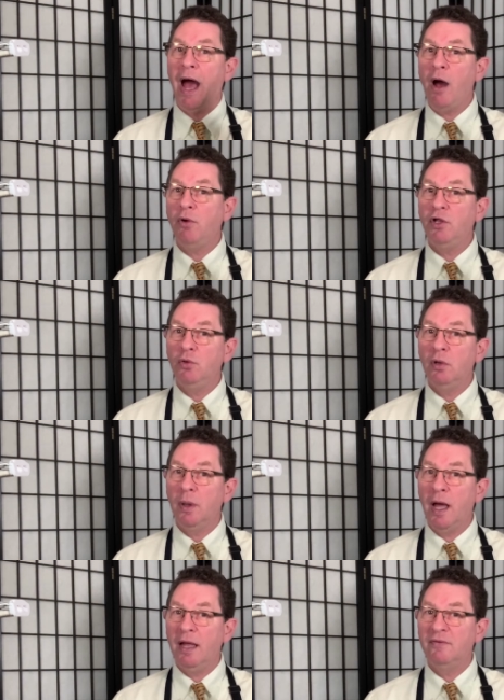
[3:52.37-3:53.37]
how to
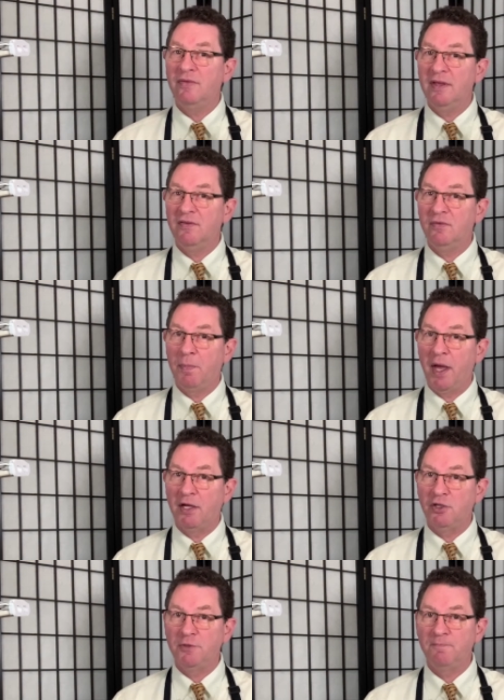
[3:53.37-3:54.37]
utilize this
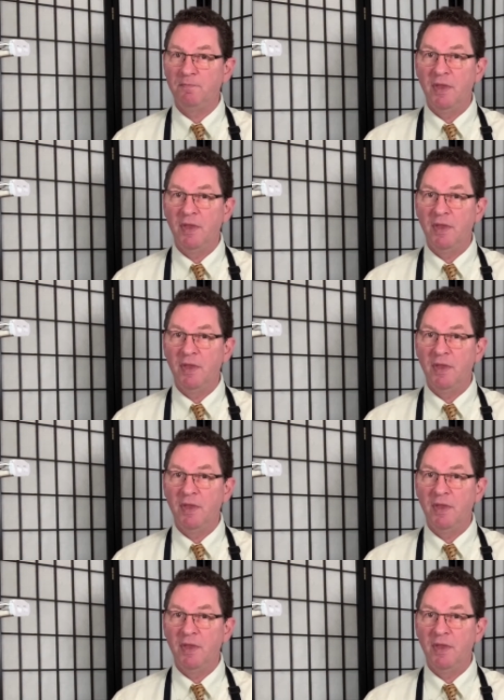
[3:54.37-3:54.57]
sponge.